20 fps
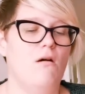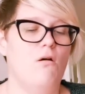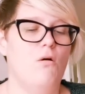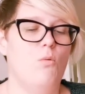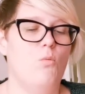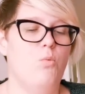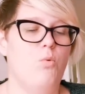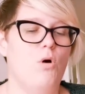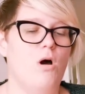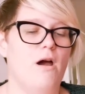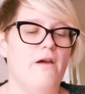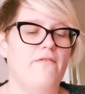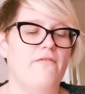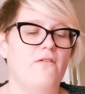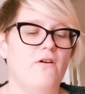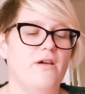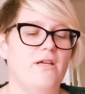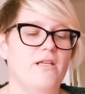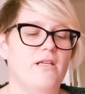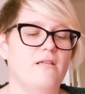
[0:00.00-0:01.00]
what I
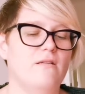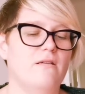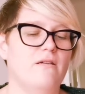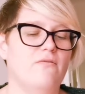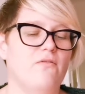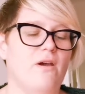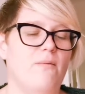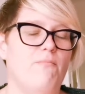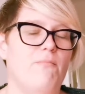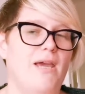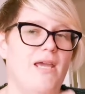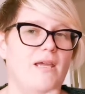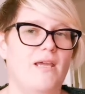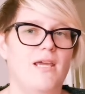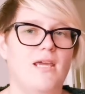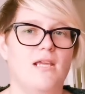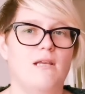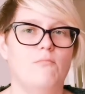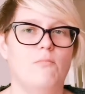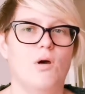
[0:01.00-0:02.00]
find is if I make
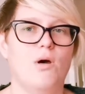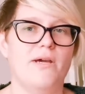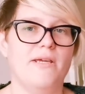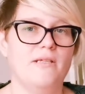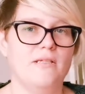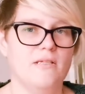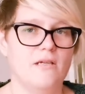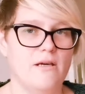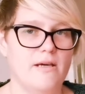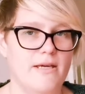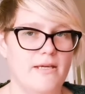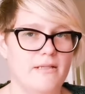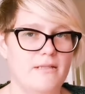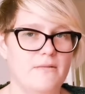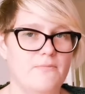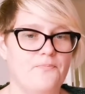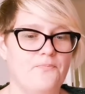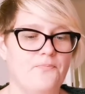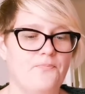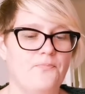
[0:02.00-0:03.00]
it in my
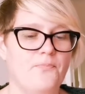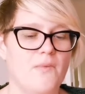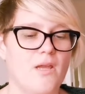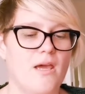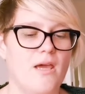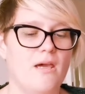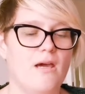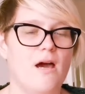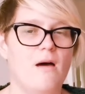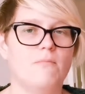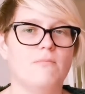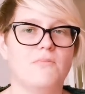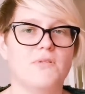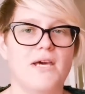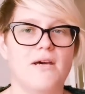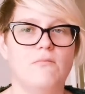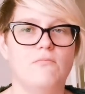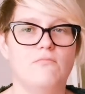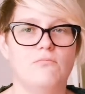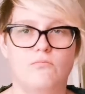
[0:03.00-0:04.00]
size, it comes
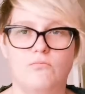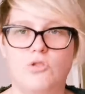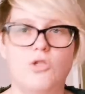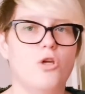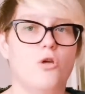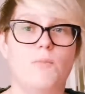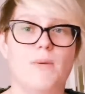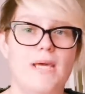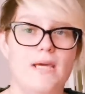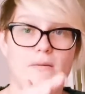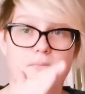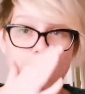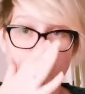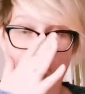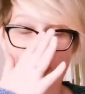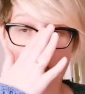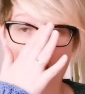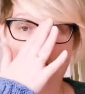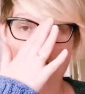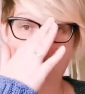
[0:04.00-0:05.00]
out too big.
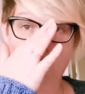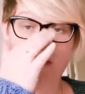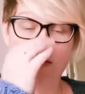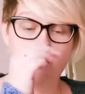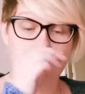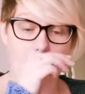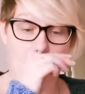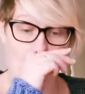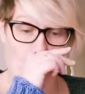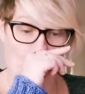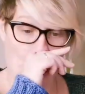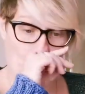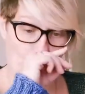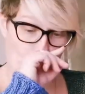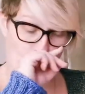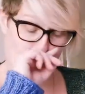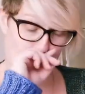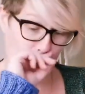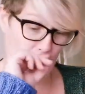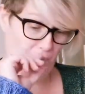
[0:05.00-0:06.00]
So
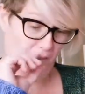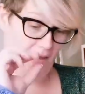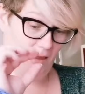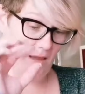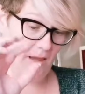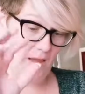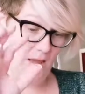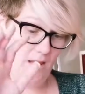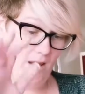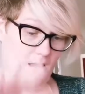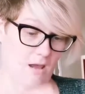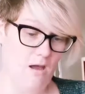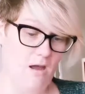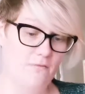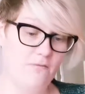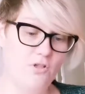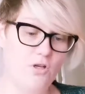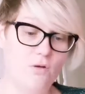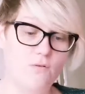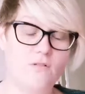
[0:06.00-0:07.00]

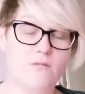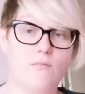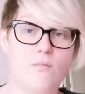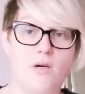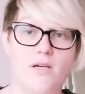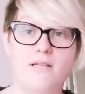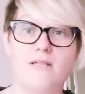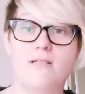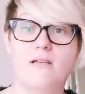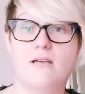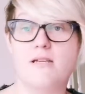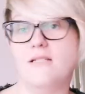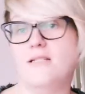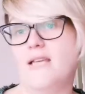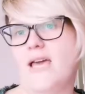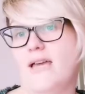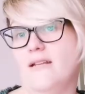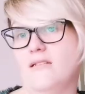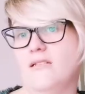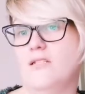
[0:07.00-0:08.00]
I've chosen my size
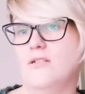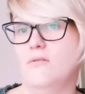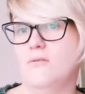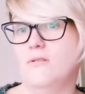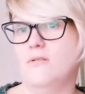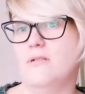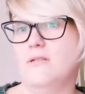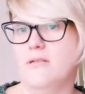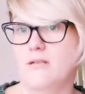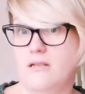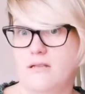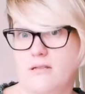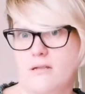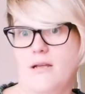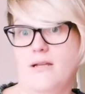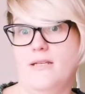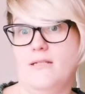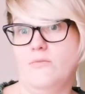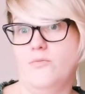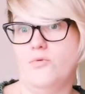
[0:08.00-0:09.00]
and used a
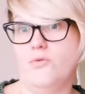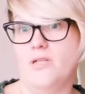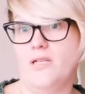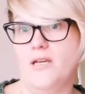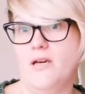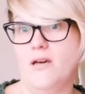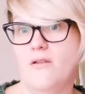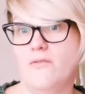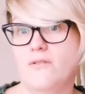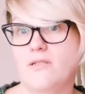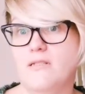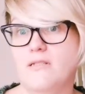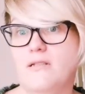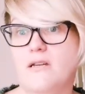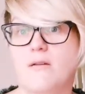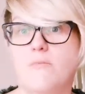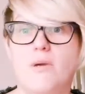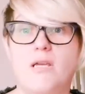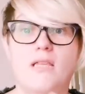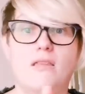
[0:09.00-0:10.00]
slightly smaller yarn this
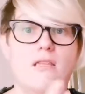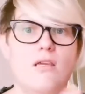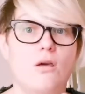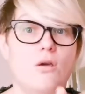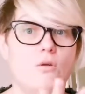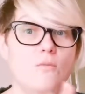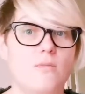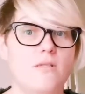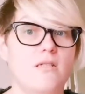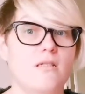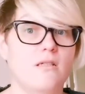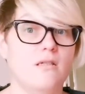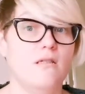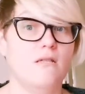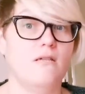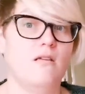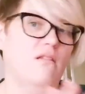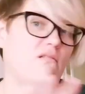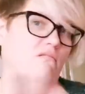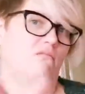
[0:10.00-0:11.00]
time in the hopes that
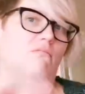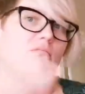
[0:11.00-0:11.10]
it